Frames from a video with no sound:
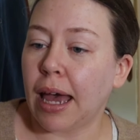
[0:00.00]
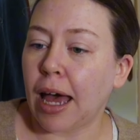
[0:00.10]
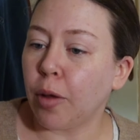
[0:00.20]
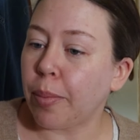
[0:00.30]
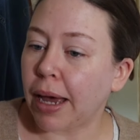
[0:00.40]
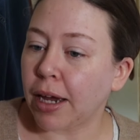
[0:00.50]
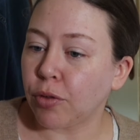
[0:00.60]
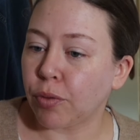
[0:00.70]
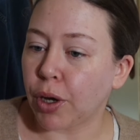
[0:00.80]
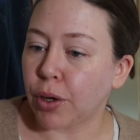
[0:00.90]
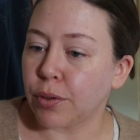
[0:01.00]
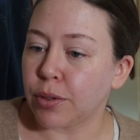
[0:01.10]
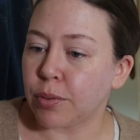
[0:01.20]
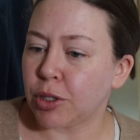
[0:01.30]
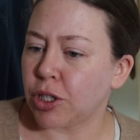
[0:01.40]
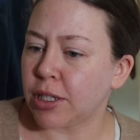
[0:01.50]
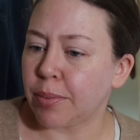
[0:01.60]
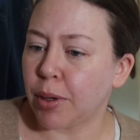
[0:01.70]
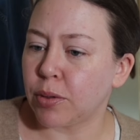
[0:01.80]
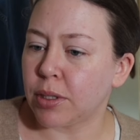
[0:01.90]
alpine rose, which is
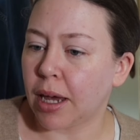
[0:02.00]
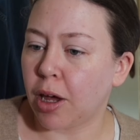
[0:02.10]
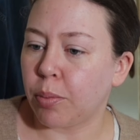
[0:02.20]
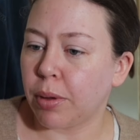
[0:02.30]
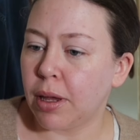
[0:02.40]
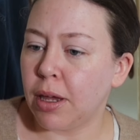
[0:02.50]
supposed to help